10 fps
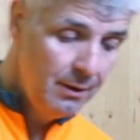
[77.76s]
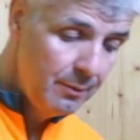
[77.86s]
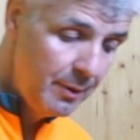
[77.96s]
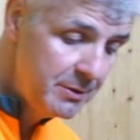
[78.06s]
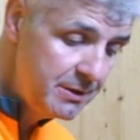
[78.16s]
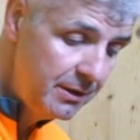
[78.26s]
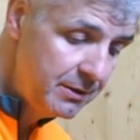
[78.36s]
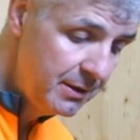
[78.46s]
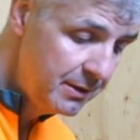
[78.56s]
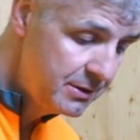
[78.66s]
If you look at
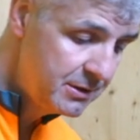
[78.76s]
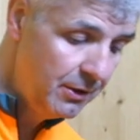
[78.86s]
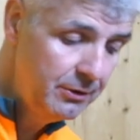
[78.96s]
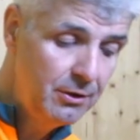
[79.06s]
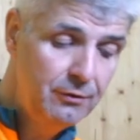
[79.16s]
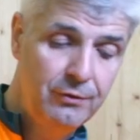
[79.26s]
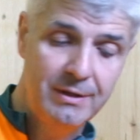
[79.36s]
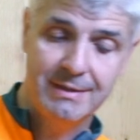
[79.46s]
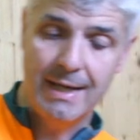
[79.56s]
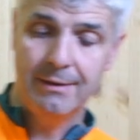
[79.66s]
the tooth from the side,